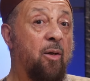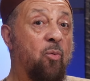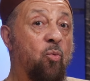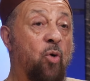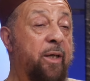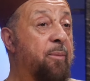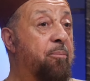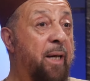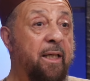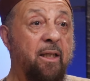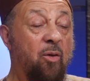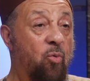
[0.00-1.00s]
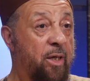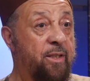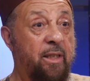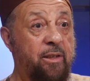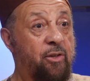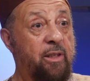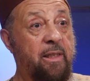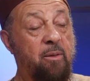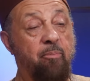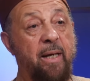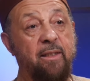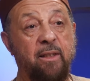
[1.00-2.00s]
what Mecca was, it's
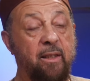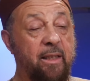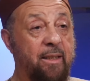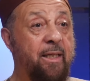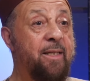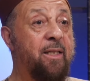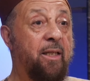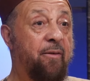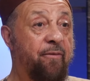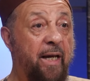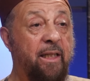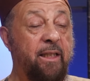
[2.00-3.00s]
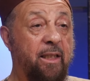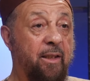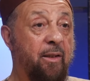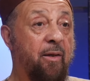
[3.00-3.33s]
basically a desolate valley.